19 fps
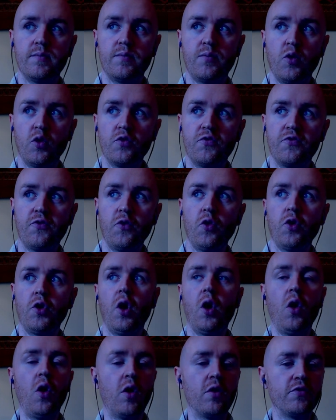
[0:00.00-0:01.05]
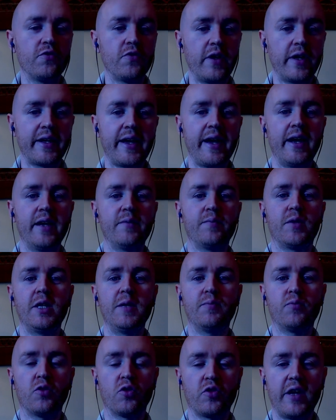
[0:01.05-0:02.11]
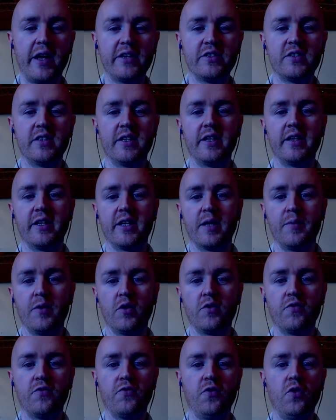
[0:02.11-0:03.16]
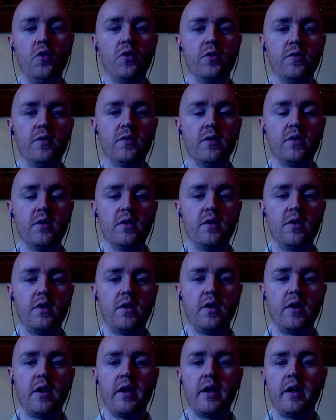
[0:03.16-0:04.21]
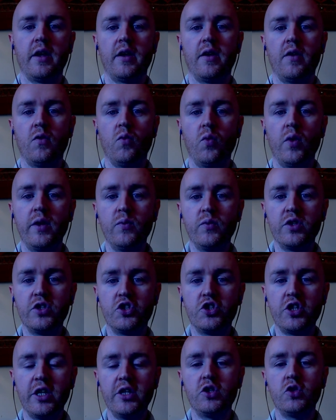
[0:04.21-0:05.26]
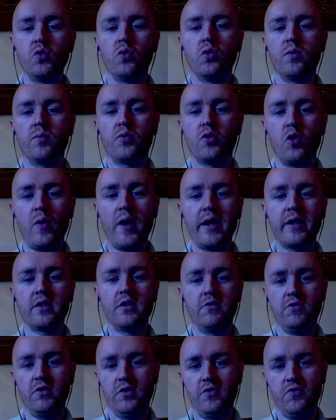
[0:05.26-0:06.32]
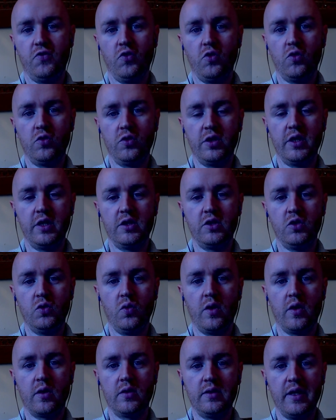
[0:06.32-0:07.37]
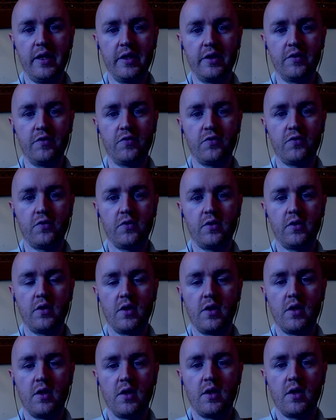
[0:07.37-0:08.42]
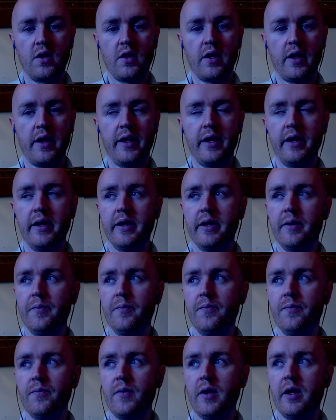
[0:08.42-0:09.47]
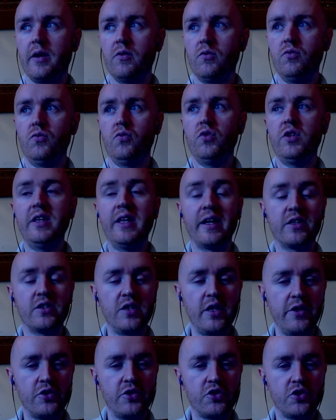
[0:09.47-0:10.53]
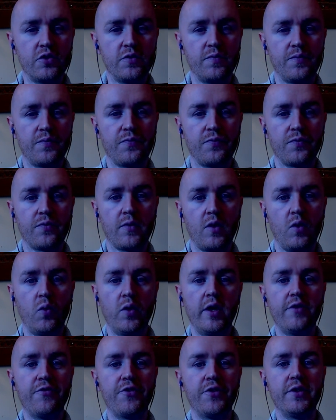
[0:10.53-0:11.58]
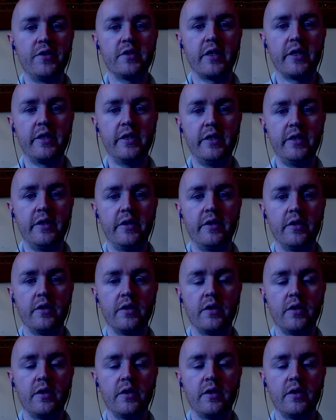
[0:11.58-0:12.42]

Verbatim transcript: put fun off. I can't keep procrastinating about fun. When we schedule proactively fun into our life, um, relaxation, whatever it is I need,